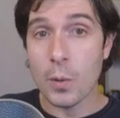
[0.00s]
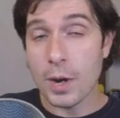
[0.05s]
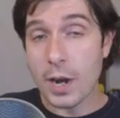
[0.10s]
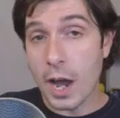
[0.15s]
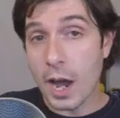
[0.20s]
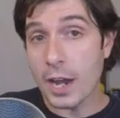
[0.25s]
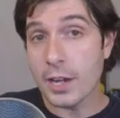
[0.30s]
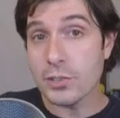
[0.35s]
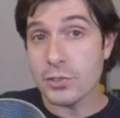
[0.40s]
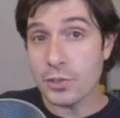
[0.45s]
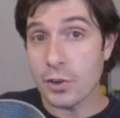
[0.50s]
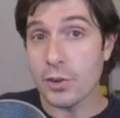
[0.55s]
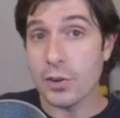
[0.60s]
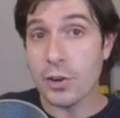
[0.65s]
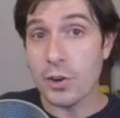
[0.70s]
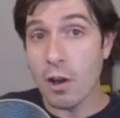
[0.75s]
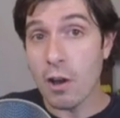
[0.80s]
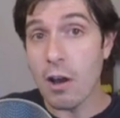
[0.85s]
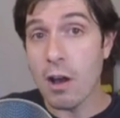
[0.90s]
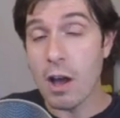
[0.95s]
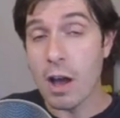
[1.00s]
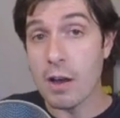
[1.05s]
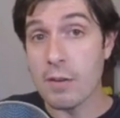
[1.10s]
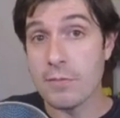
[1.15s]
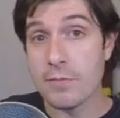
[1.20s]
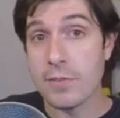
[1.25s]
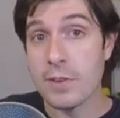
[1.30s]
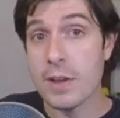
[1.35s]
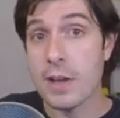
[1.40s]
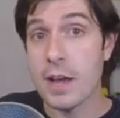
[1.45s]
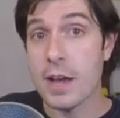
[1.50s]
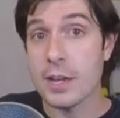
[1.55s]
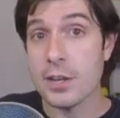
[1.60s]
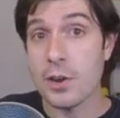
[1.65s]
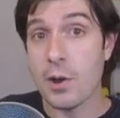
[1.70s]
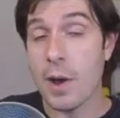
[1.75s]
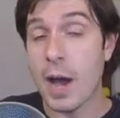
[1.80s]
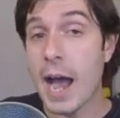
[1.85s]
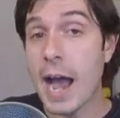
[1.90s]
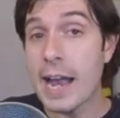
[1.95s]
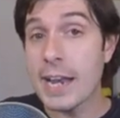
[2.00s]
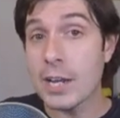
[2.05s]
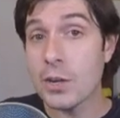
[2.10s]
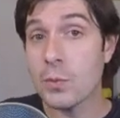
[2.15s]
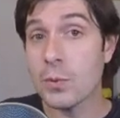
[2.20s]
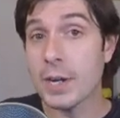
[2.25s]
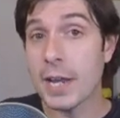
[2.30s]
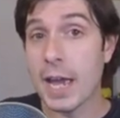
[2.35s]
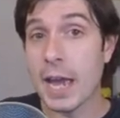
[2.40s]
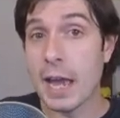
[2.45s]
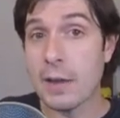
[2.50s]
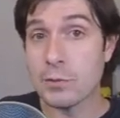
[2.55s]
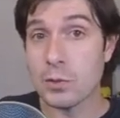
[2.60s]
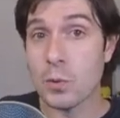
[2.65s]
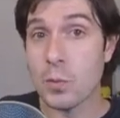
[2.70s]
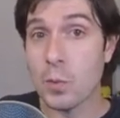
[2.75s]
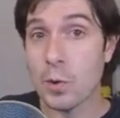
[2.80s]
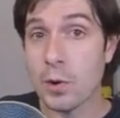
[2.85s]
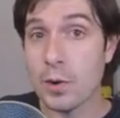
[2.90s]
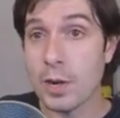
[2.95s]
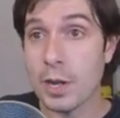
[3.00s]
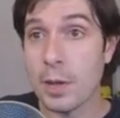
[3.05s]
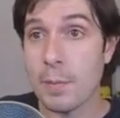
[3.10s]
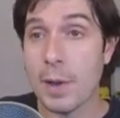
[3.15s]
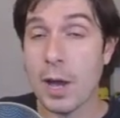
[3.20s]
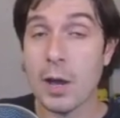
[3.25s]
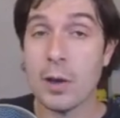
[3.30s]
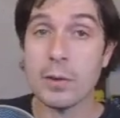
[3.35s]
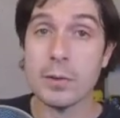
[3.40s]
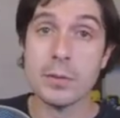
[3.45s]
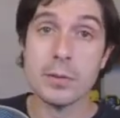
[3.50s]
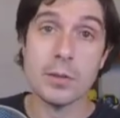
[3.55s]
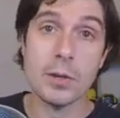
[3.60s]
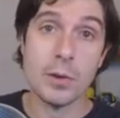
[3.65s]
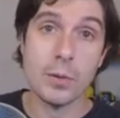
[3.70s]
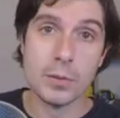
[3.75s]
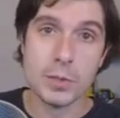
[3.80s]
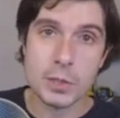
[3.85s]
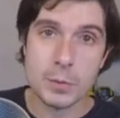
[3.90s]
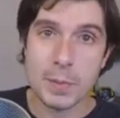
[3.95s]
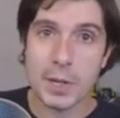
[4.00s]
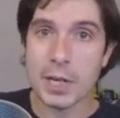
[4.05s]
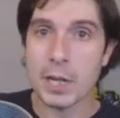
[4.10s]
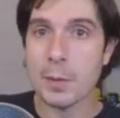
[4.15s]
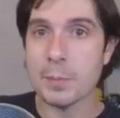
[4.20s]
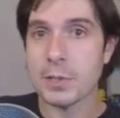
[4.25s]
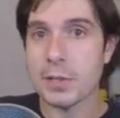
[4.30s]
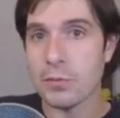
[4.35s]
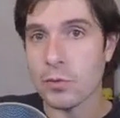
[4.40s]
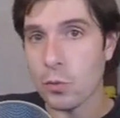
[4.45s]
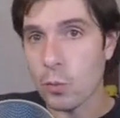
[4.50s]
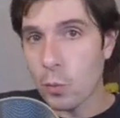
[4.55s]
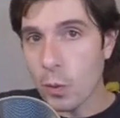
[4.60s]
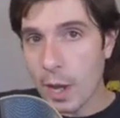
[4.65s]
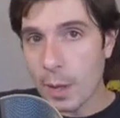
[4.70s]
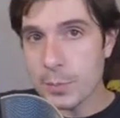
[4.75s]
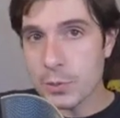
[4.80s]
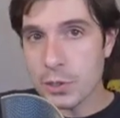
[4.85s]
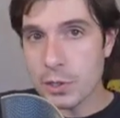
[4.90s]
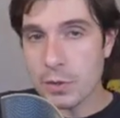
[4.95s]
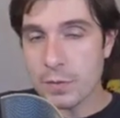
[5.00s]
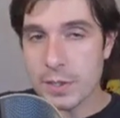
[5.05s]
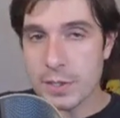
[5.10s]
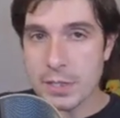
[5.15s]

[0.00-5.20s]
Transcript: I started off, you know, I didn't want to have to worry about, you know, spinning up different web service